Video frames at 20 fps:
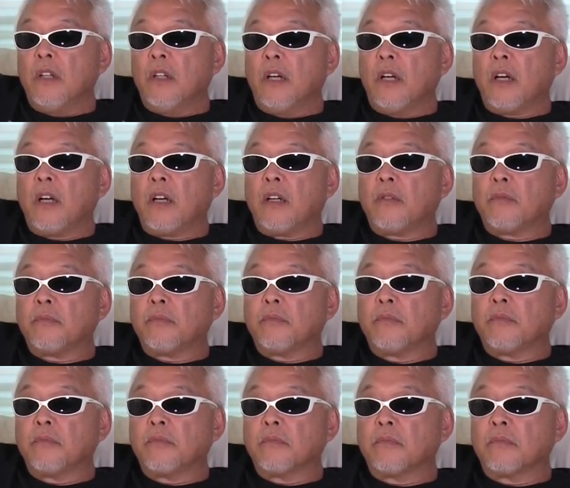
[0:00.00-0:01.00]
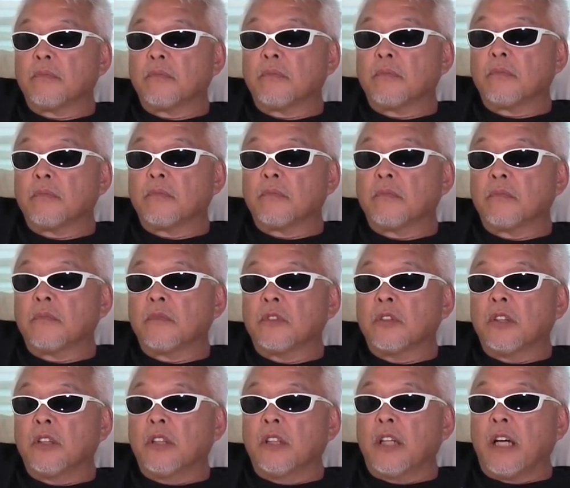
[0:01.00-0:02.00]
um,
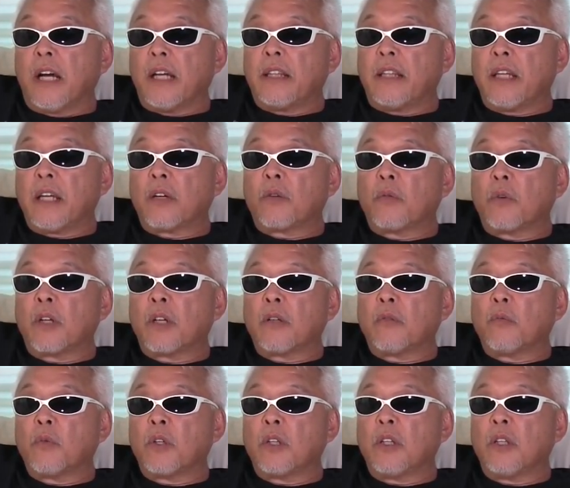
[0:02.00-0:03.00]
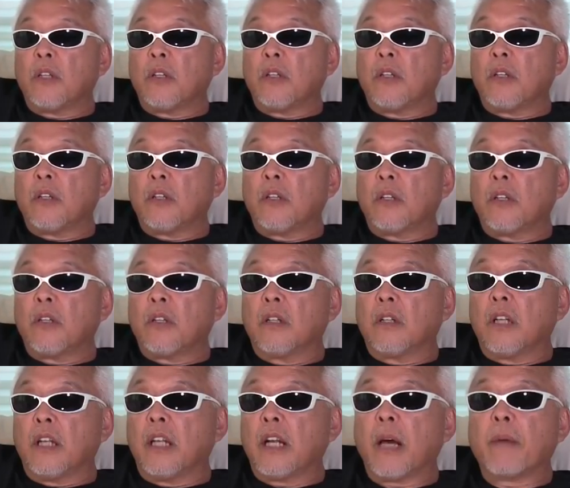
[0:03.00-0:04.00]
I think when when,
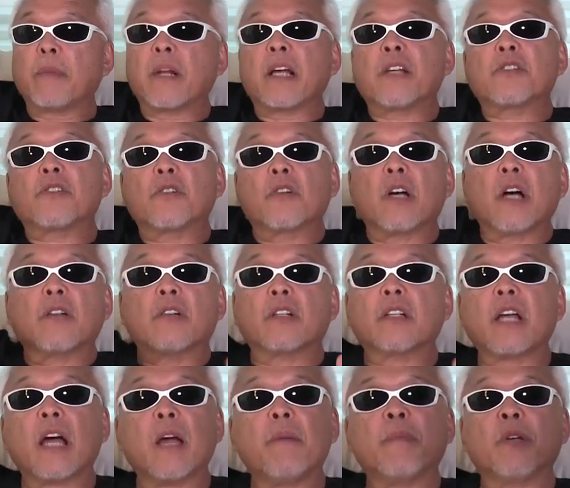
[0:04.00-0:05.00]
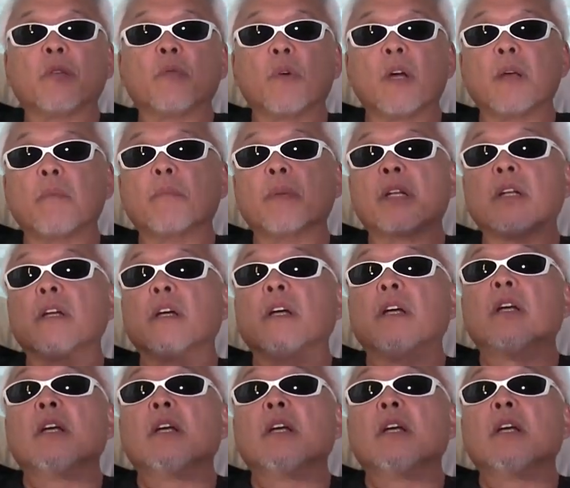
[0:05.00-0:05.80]
and I'm not sure how the timing went, but